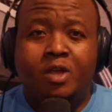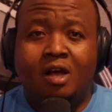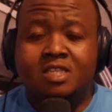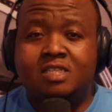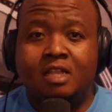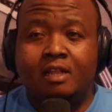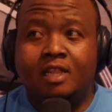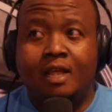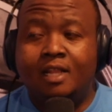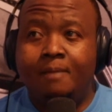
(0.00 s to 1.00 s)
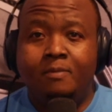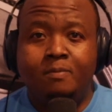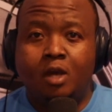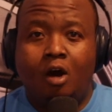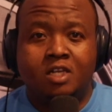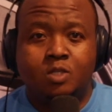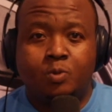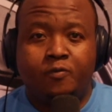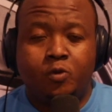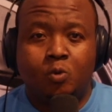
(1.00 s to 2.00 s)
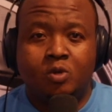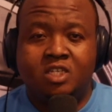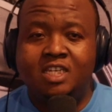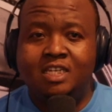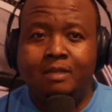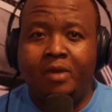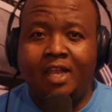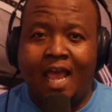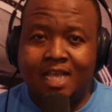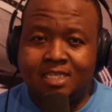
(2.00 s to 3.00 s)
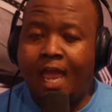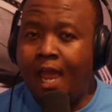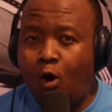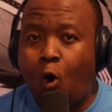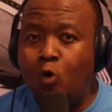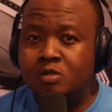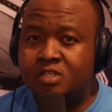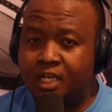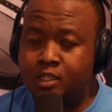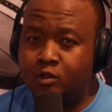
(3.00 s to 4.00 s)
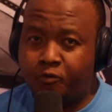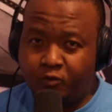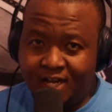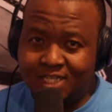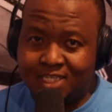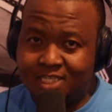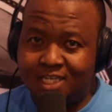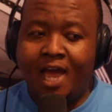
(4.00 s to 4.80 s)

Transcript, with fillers: Because let me be honest with you, Gigi Lamaine has her own circle of friends.